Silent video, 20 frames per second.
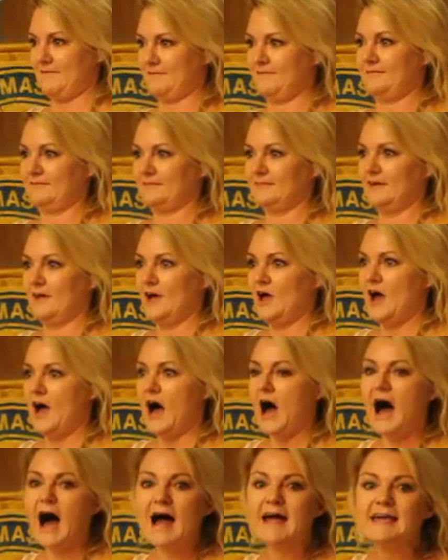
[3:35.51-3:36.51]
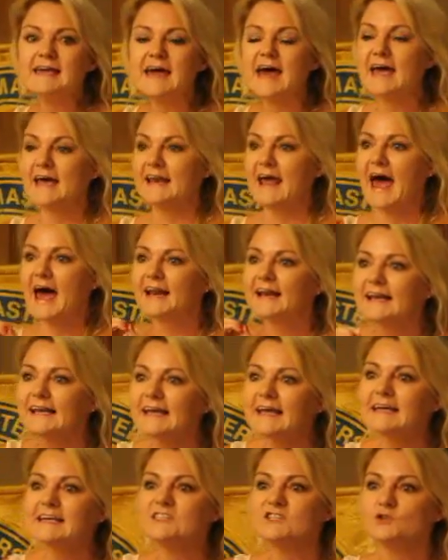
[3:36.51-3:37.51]
I get at
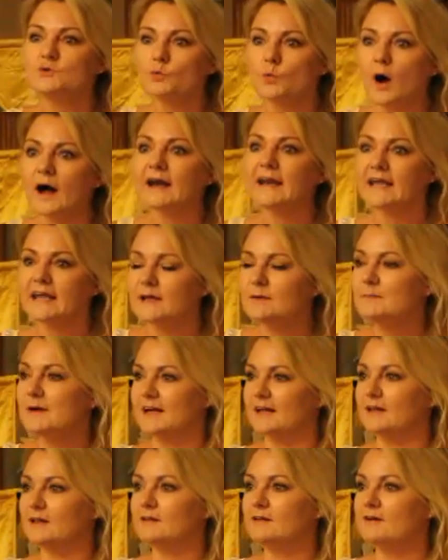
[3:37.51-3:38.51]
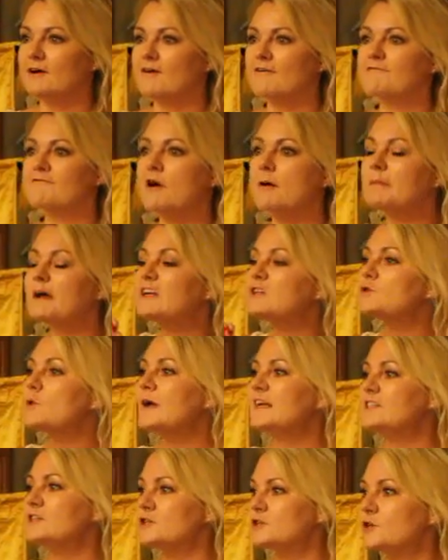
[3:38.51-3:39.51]
least one email from a
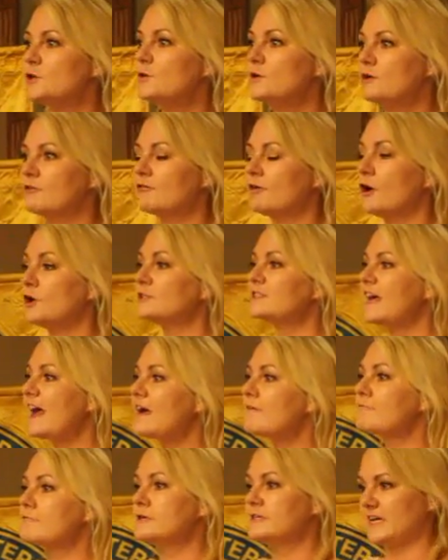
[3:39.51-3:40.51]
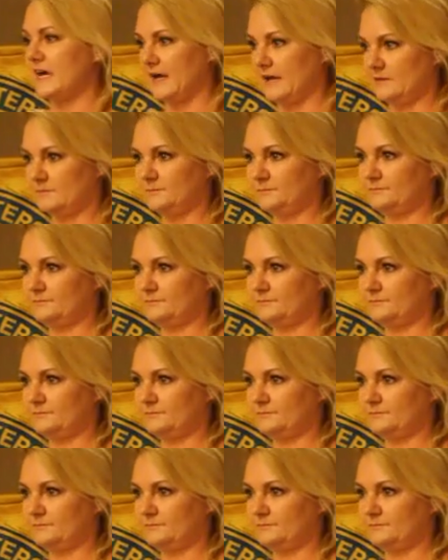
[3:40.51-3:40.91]
22-year-old every day.